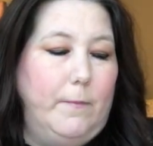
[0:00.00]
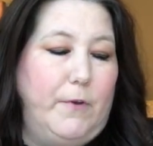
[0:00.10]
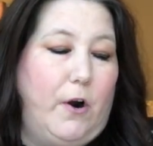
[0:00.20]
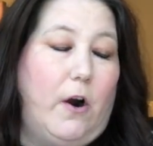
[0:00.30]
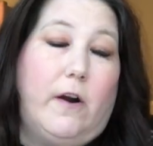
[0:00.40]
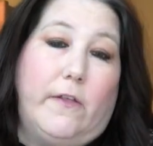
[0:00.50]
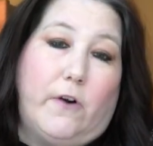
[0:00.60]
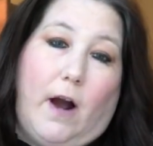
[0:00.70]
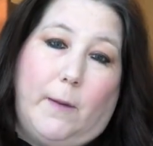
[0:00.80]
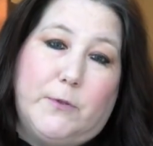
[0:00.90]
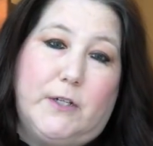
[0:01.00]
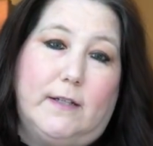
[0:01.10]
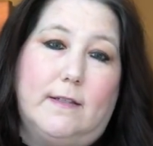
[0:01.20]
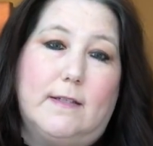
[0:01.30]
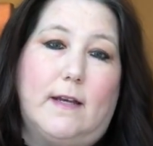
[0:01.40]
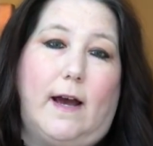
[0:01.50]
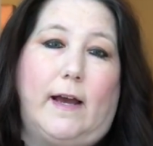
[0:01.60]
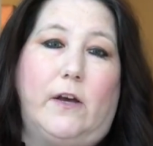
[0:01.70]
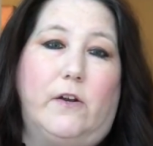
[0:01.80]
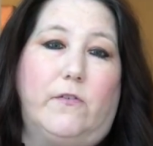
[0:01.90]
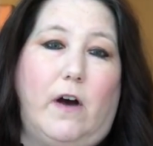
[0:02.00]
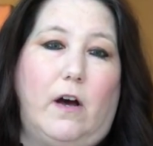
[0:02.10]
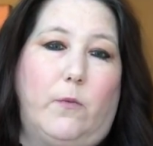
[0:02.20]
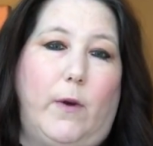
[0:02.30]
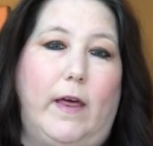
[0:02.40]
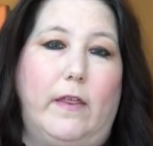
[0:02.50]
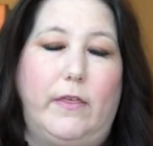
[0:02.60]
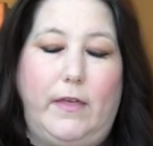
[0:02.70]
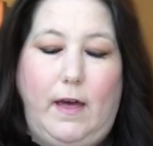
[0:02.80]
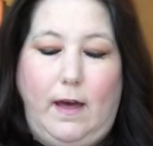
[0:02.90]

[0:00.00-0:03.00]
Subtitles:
There are other options I could have gone with,